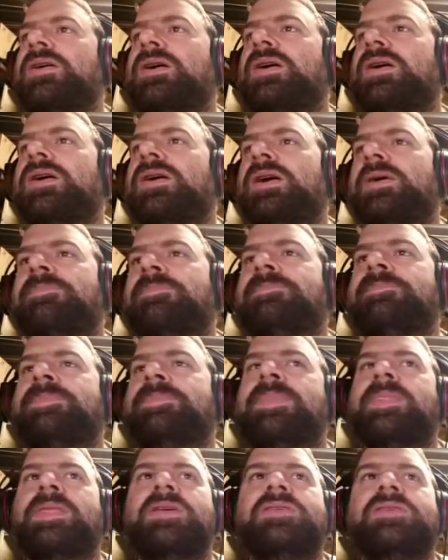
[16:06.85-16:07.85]
Okay,
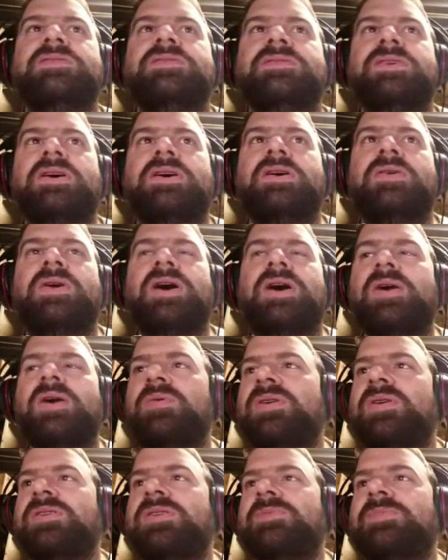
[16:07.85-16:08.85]
so I
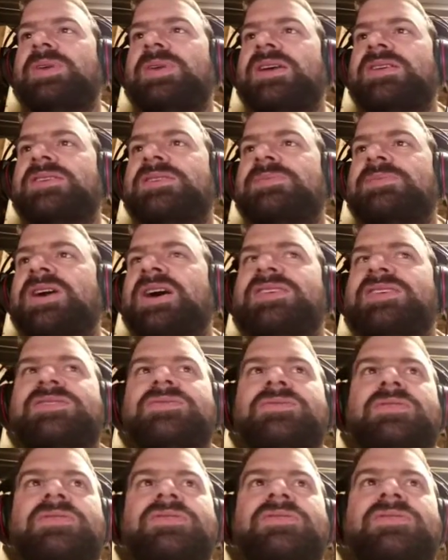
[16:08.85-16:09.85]
want to make some
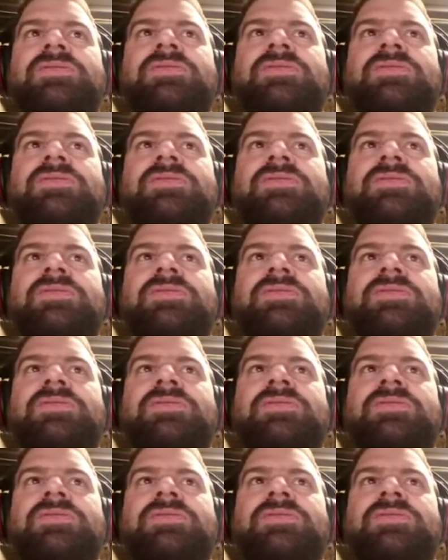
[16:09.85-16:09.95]
nostrils.